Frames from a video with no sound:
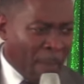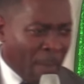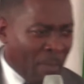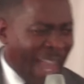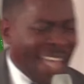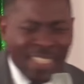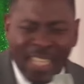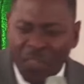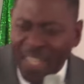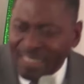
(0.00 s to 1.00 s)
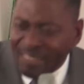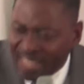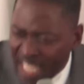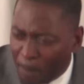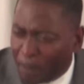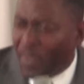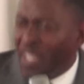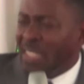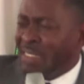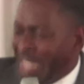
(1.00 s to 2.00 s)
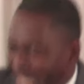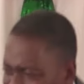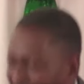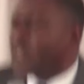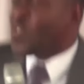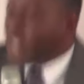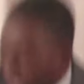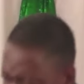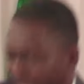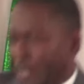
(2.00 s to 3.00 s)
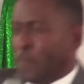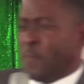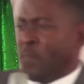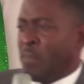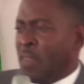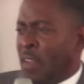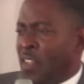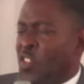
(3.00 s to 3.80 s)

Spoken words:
and giving deep, detailed study to the